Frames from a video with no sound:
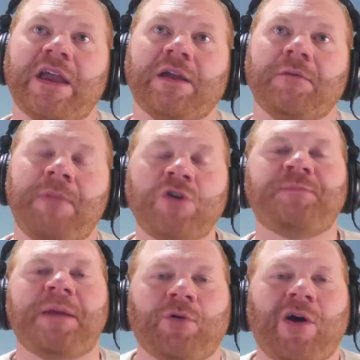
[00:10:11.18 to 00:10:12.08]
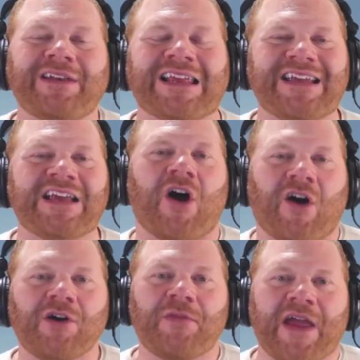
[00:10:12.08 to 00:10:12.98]
Most people on LinkedIn
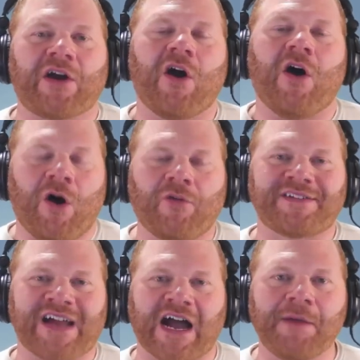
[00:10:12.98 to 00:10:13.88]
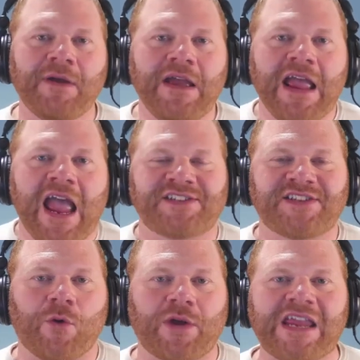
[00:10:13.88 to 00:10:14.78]
aren't there all the time. And
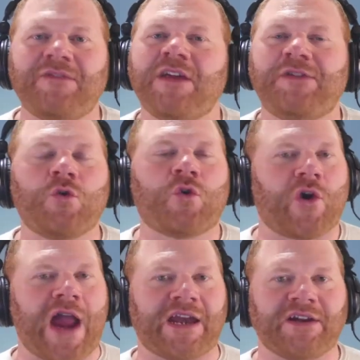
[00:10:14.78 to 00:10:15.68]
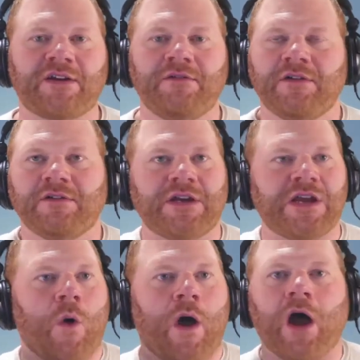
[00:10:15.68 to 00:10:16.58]
so even if you created,
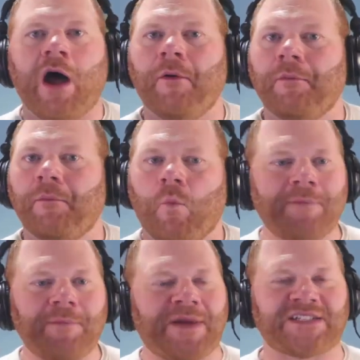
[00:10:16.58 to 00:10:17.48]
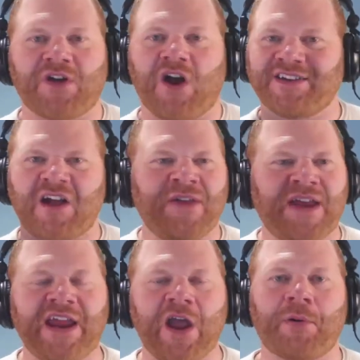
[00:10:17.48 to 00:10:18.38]
a one piece of content, a
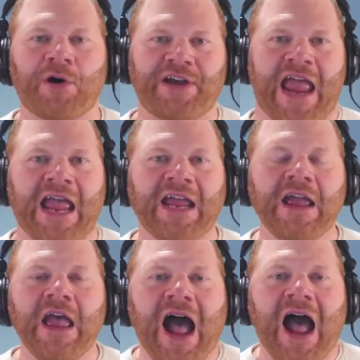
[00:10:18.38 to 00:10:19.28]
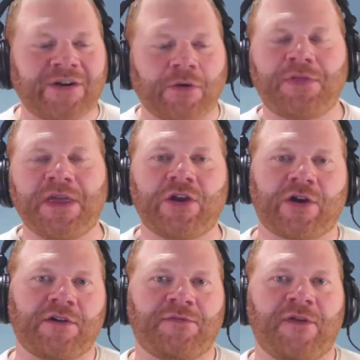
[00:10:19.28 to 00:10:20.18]
video per day, I don't think you're
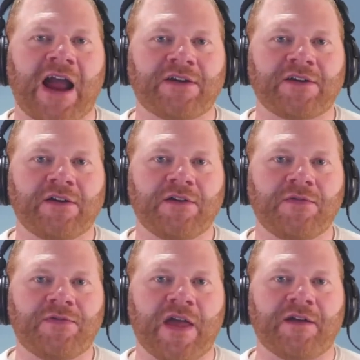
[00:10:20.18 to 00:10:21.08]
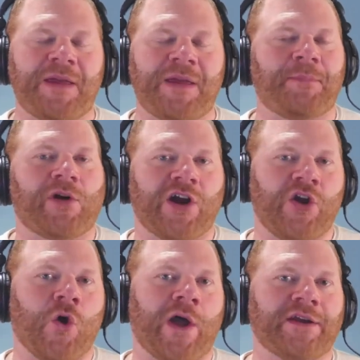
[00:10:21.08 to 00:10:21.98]
going to find that people are
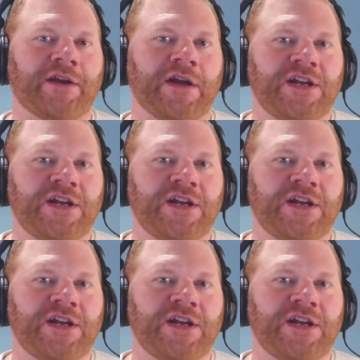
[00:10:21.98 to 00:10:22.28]
annoyed.